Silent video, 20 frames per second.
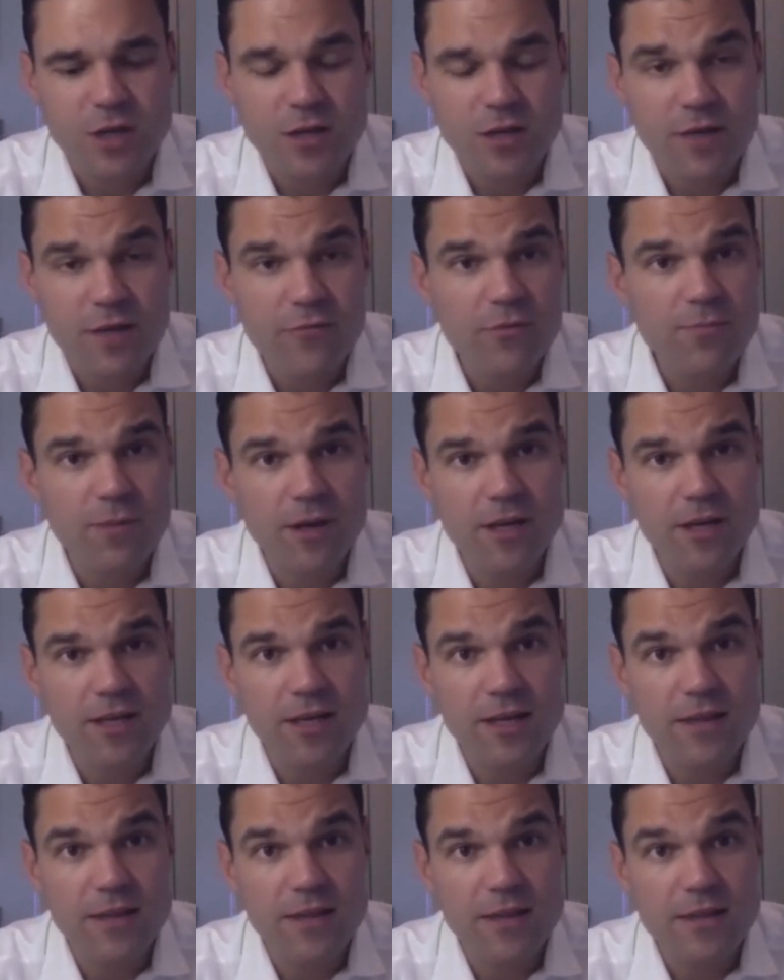everybody,
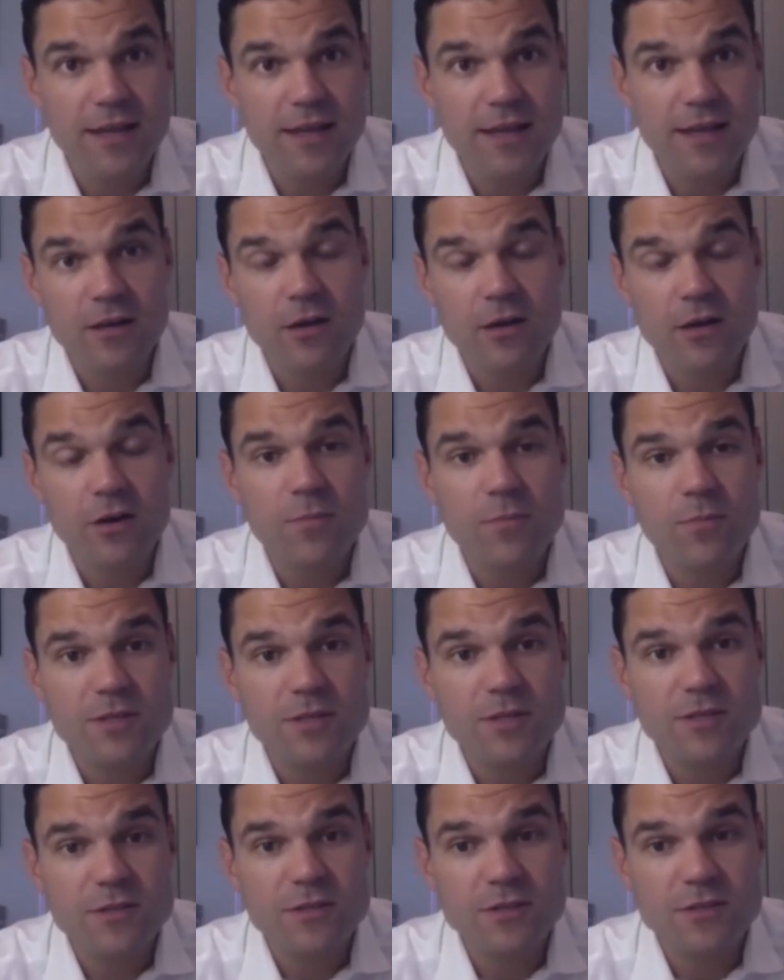I think, and on our
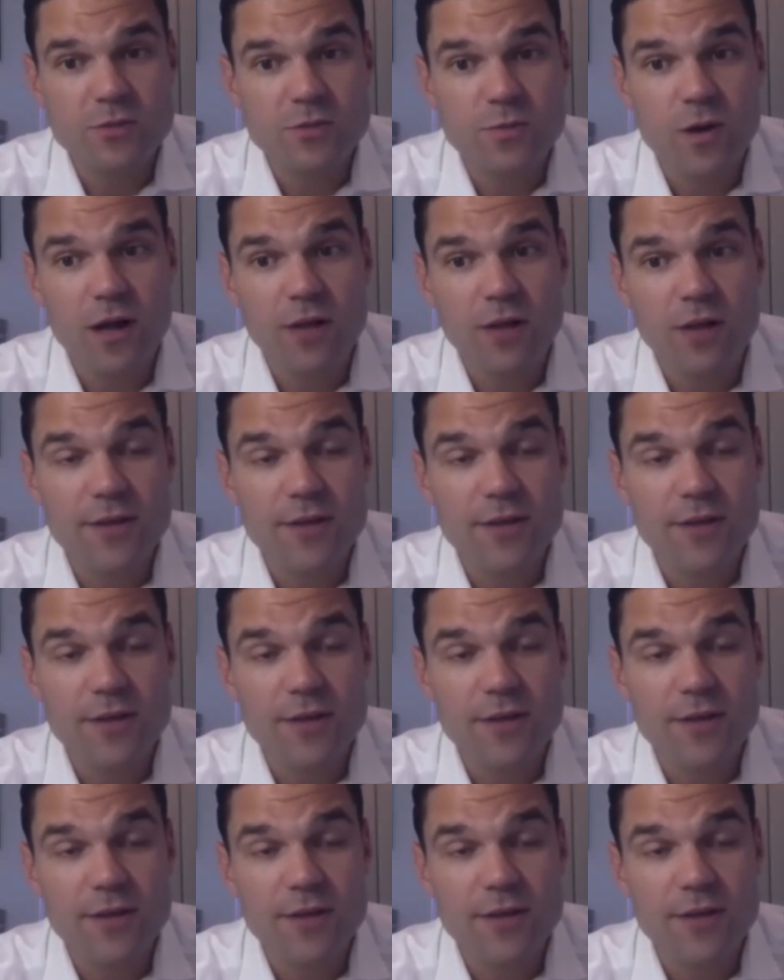business as well.